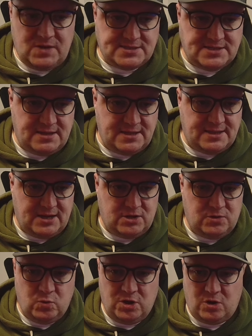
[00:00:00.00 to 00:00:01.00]
because I think that
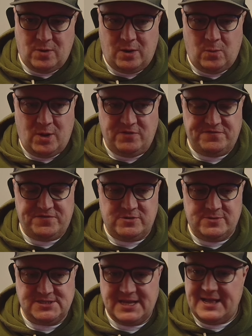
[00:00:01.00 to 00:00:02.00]
can work quite well
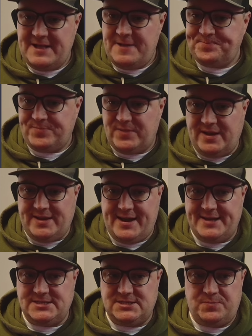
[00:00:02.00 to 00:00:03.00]
for us. And
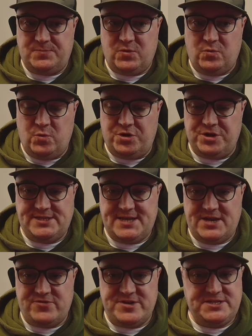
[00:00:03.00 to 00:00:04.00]
guys, we're going to
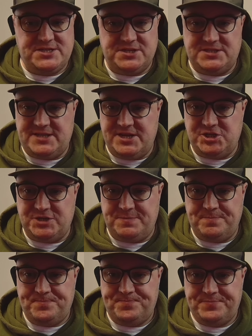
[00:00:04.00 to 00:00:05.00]
take Research
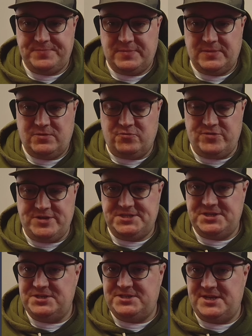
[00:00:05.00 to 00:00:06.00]
Station.
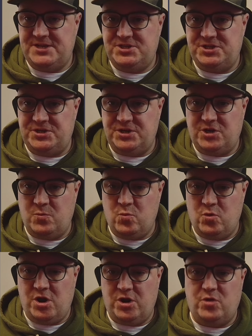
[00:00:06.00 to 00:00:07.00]
Research Station
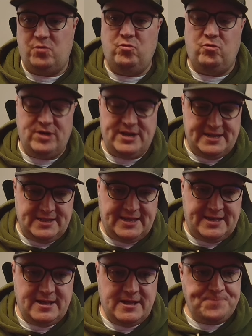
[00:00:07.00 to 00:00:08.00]
can work
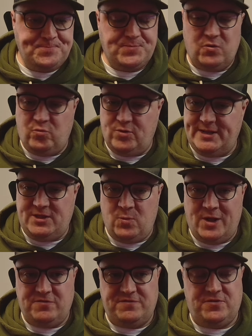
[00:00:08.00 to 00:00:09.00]
really, really
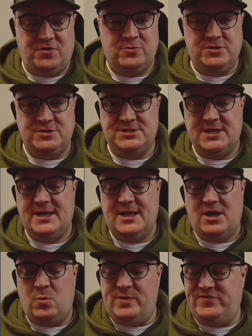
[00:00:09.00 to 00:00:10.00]
well for us.
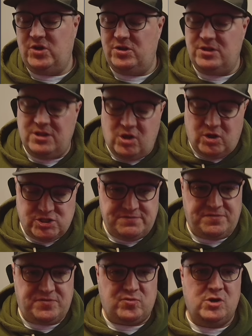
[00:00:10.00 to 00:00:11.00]
We've got lots
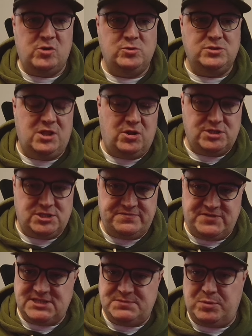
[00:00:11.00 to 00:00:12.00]
of throws, lots
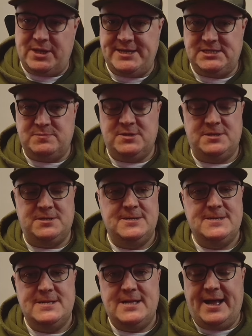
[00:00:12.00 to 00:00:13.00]
of displacement,
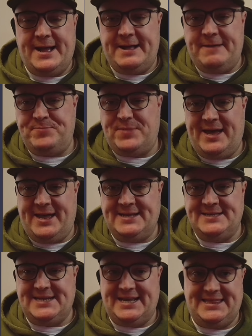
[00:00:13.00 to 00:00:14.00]
and
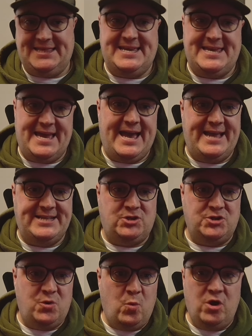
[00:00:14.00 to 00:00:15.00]
I think, yeah, it's
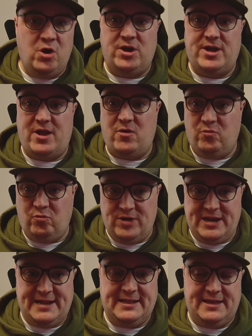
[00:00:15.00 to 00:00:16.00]
going to work
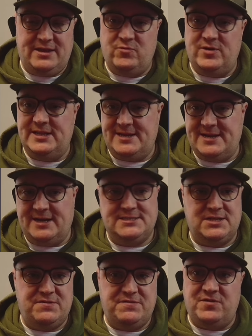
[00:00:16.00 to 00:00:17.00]
really, really
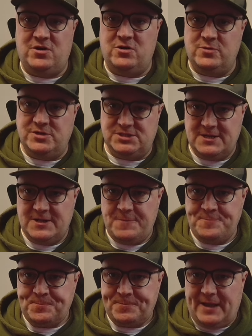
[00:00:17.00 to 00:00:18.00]
nicely for us.
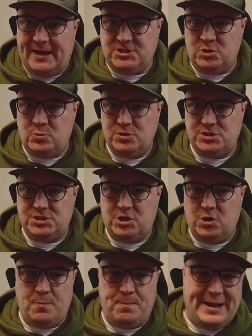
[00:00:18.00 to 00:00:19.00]
I do want to
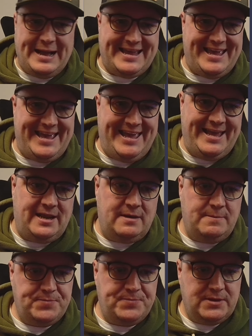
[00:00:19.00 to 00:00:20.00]
go back
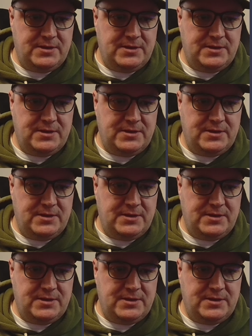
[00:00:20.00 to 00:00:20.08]
in